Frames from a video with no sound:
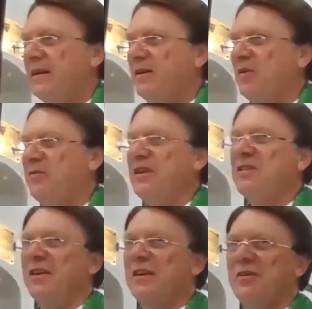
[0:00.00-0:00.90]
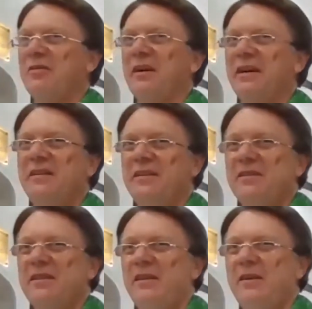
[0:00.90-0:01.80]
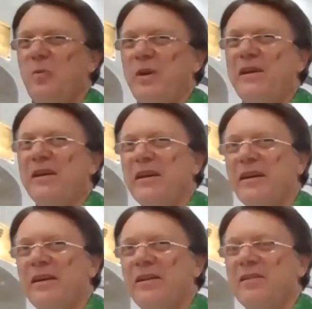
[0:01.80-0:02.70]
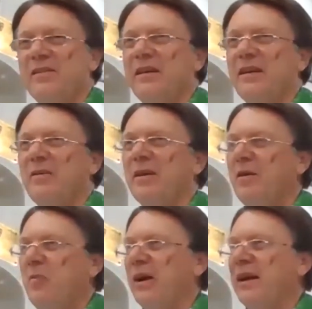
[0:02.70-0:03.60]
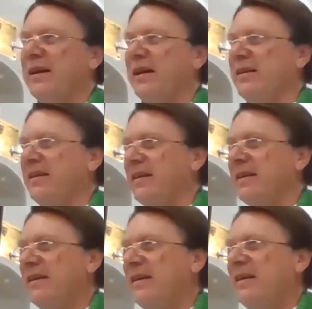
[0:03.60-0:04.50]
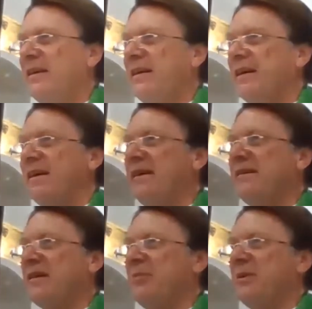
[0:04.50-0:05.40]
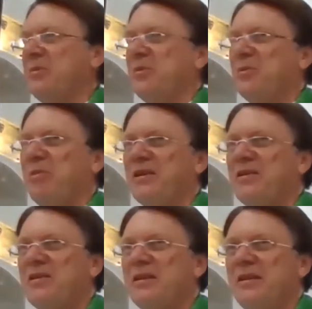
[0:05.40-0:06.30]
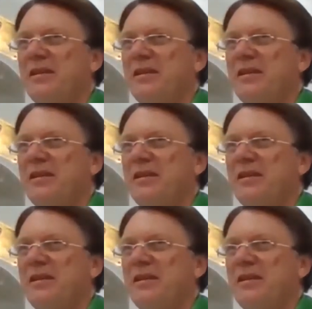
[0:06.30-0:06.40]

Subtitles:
Your vision, your faith is weakening, and you're thinking, when I get there, at least I'll be able to rest.